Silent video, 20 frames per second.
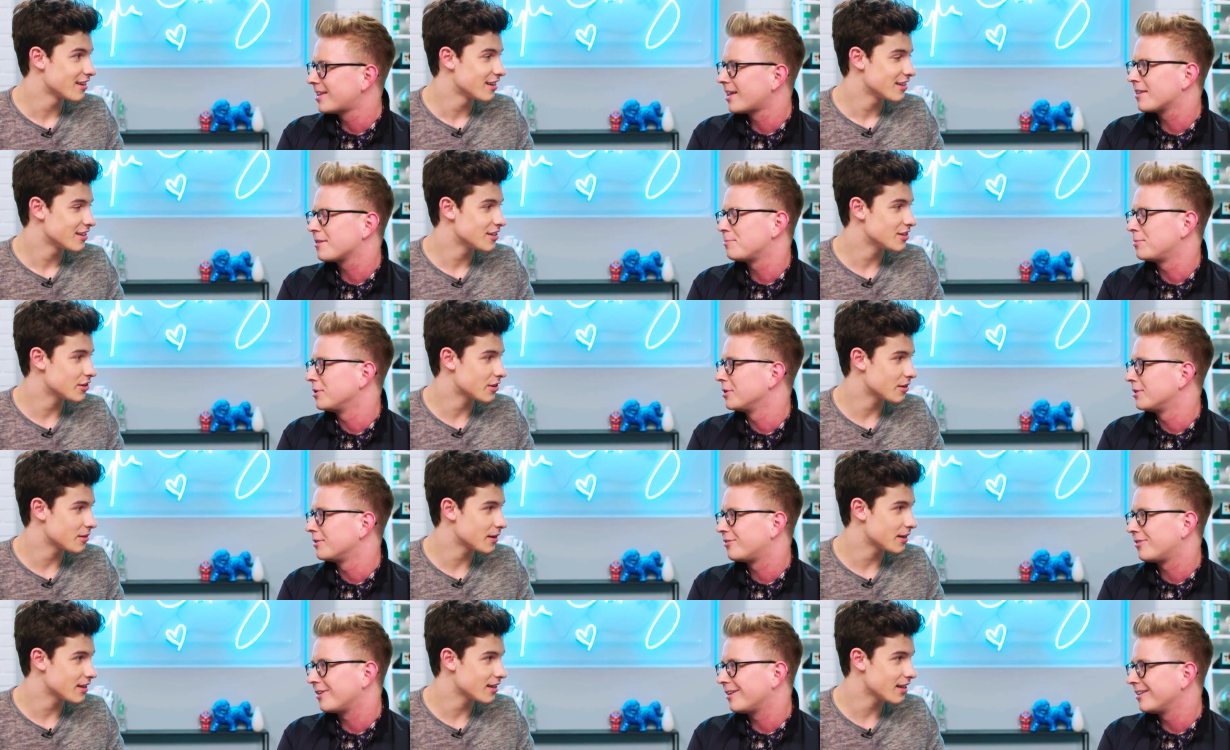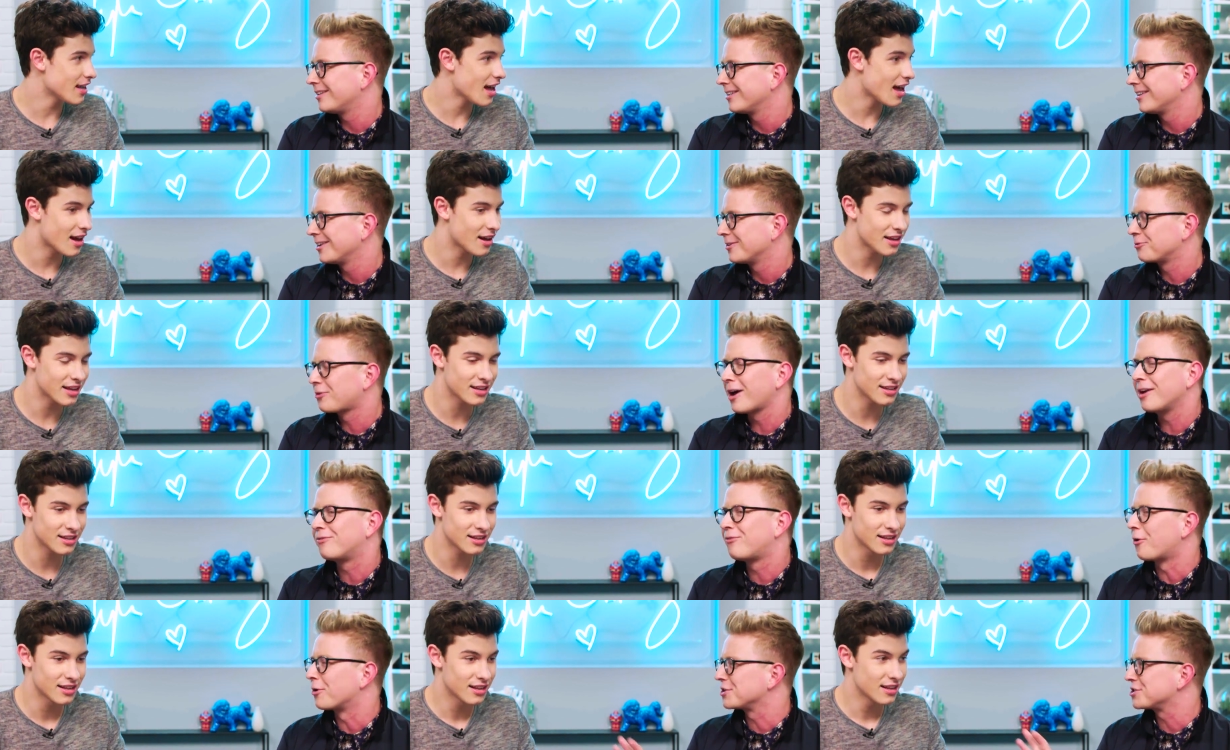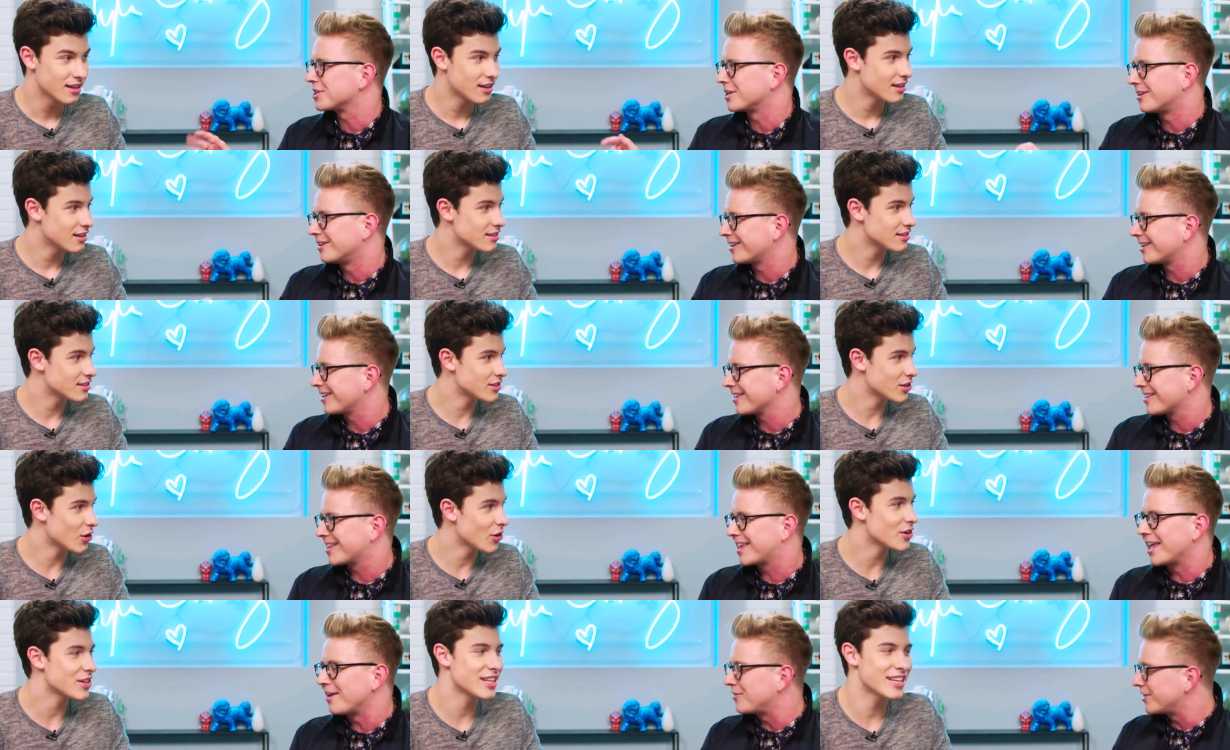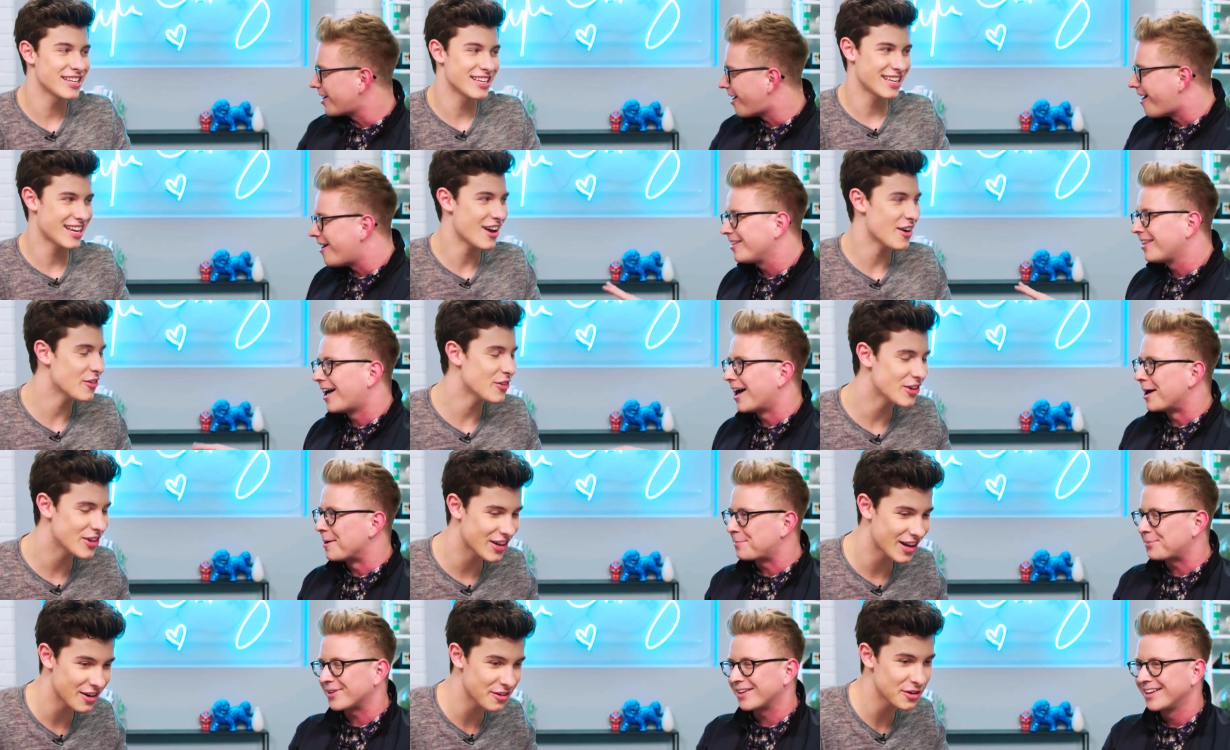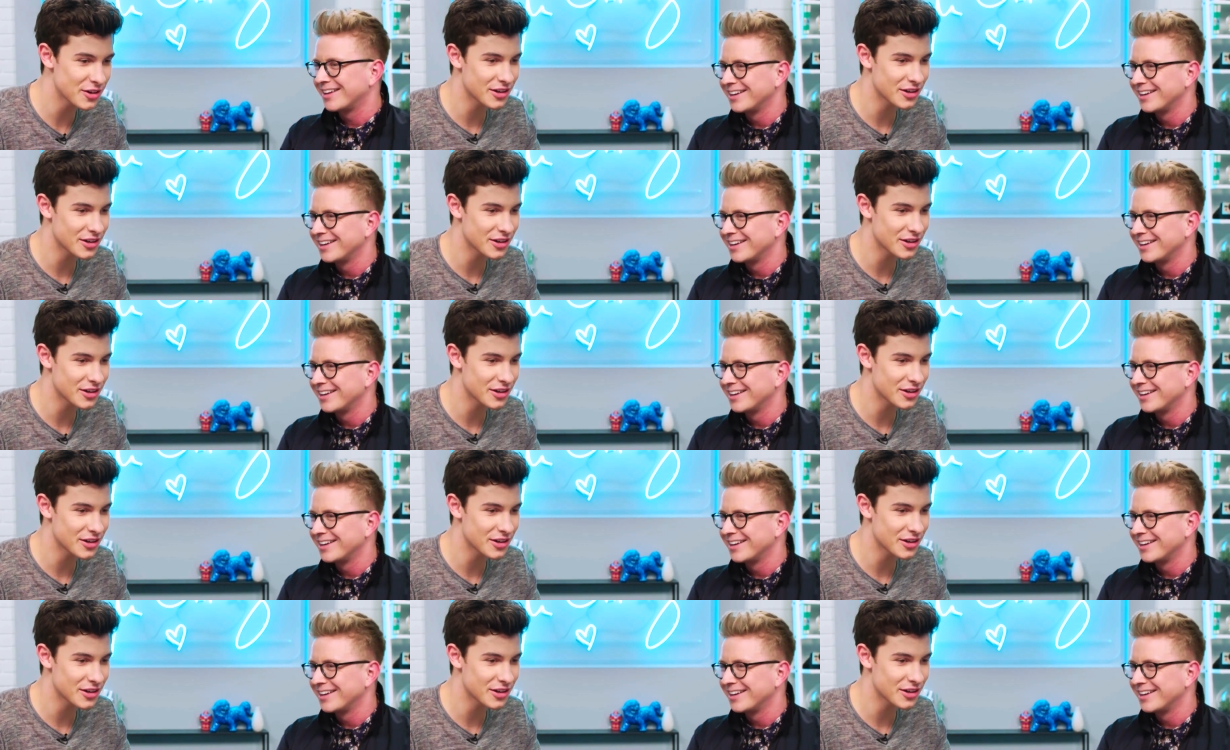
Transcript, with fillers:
Speaker 1: That's beautiful. You know I Yeah. Right fortune cookie. Totally. Give it all I up. will, I